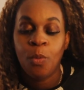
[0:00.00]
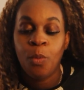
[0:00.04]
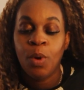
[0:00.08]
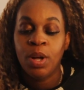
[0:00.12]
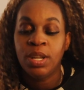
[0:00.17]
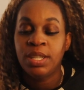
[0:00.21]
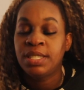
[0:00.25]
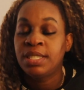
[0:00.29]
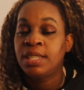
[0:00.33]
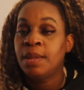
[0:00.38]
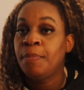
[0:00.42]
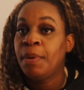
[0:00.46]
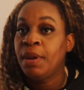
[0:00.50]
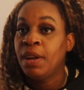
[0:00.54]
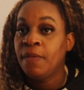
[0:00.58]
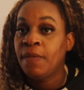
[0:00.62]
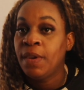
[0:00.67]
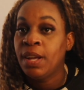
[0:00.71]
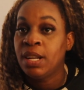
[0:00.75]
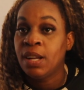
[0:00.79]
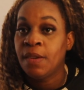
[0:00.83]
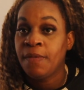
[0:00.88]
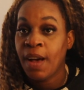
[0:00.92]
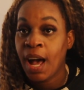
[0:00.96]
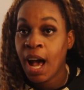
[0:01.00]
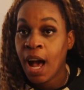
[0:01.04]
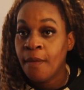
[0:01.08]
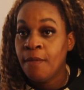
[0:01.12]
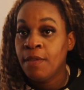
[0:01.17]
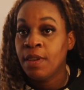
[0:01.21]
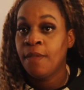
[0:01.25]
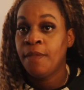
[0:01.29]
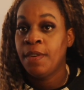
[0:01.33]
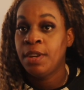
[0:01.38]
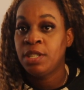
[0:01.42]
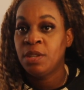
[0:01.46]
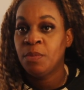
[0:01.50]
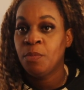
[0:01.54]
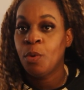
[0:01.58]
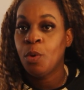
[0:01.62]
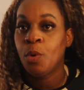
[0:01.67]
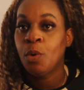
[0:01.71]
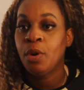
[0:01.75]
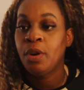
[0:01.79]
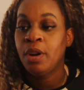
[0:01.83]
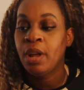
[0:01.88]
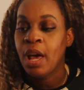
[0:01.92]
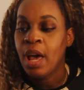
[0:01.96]
what's the benefit of having a vision
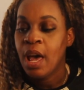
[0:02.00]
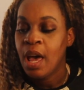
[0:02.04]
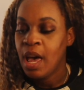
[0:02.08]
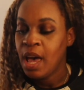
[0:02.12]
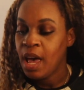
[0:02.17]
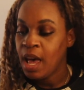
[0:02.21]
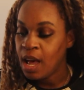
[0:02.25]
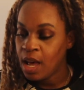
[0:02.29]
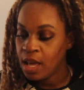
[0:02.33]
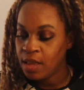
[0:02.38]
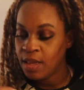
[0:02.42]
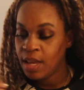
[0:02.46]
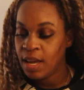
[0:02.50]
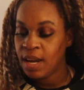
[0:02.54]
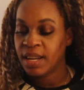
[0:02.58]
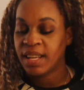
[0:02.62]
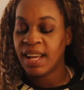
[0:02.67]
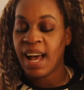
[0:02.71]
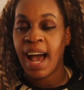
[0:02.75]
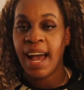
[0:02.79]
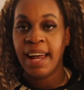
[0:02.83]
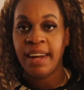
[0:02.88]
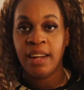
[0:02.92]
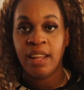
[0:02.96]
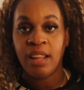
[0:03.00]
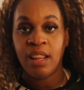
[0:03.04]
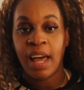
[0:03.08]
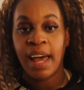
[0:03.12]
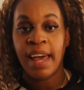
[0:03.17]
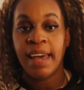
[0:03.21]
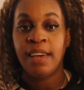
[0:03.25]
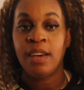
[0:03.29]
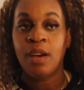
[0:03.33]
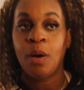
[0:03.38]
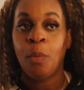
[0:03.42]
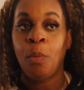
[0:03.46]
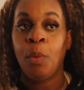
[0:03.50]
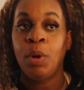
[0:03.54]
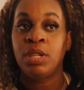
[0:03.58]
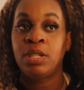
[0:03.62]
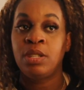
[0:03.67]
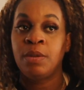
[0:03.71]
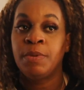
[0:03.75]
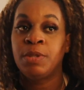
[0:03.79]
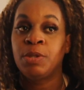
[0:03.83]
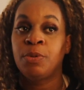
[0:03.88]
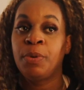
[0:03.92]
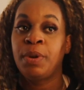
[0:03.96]
board, and then kind of like what's
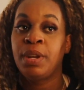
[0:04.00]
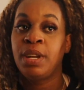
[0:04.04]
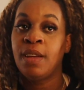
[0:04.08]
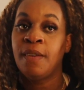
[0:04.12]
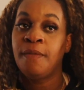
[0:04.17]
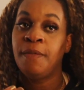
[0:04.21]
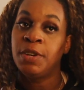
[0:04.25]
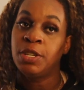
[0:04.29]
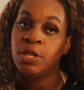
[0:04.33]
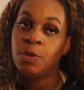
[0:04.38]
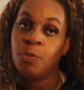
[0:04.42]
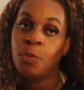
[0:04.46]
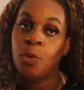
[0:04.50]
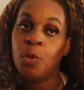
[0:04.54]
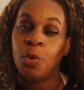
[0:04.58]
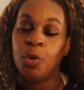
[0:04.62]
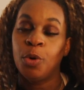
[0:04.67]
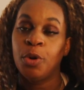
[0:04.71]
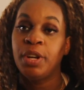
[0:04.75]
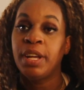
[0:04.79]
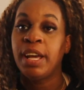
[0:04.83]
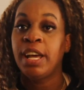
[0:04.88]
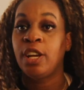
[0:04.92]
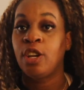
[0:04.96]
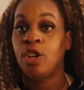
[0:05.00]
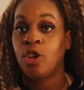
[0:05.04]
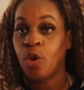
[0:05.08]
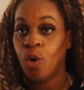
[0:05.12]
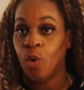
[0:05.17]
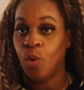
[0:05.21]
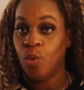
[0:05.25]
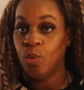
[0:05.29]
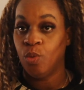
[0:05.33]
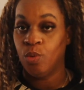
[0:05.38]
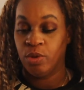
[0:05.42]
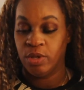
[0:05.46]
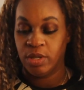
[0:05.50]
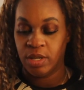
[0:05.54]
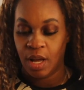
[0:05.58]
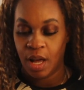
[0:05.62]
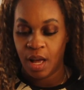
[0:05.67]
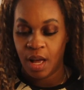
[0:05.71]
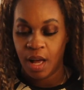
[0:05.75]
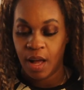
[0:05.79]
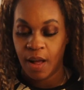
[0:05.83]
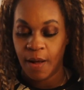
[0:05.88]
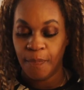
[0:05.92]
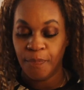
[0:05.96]
the difference between a vision board and goals.
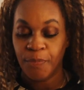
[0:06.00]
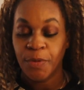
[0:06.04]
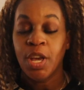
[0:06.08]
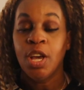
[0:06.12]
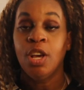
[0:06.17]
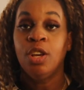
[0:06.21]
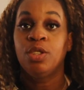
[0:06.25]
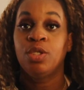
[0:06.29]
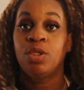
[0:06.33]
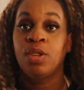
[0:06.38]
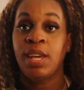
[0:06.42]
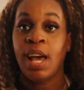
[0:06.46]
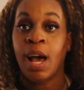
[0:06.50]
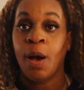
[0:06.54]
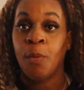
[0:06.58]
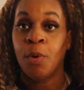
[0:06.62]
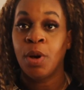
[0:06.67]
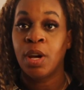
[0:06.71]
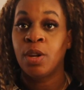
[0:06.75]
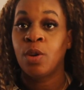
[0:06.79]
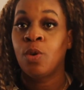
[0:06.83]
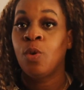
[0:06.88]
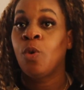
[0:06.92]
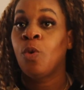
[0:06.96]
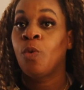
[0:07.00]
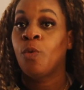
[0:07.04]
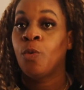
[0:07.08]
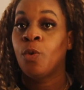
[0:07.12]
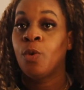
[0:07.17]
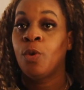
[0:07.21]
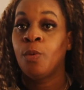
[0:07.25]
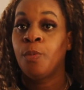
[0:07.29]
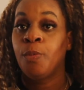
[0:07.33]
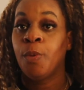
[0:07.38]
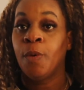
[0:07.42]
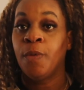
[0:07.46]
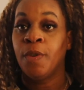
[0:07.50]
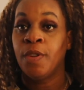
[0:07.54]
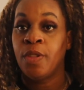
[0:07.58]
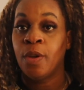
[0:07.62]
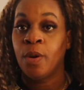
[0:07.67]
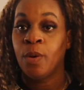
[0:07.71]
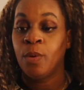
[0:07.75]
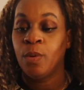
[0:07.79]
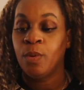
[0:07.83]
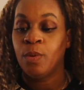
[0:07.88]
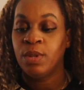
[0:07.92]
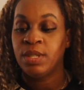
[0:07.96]
So yeah, we're going to go over both of
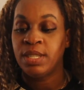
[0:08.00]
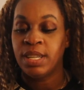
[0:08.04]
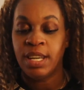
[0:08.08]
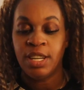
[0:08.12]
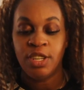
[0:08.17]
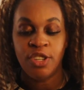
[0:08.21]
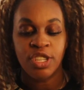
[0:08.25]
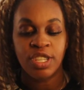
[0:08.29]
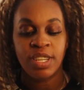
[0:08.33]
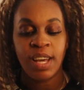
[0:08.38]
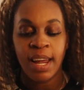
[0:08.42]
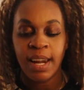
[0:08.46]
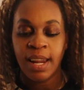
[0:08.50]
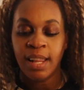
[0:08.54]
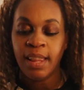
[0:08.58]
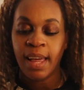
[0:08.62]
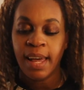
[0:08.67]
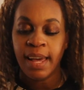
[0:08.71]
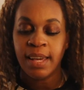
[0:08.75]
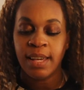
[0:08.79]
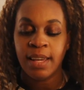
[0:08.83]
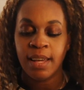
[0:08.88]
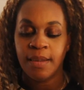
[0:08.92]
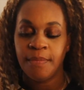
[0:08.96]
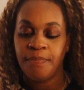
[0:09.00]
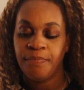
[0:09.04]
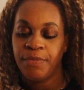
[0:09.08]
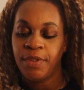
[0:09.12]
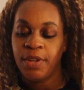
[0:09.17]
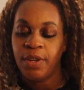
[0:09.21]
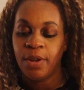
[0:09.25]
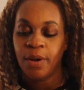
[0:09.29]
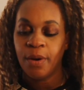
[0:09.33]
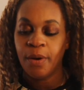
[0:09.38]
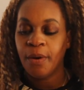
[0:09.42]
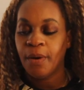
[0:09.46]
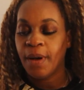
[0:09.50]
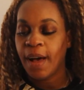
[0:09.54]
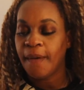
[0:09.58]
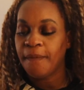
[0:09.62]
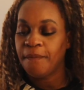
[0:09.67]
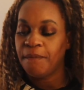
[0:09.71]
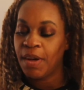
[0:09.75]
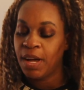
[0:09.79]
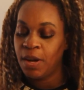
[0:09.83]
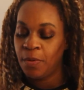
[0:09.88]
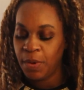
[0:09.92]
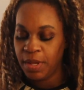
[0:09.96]
those and just kind of like, you know,
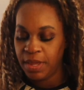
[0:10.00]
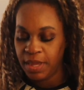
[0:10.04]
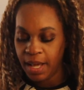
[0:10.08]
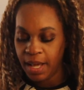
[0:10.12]
have fun with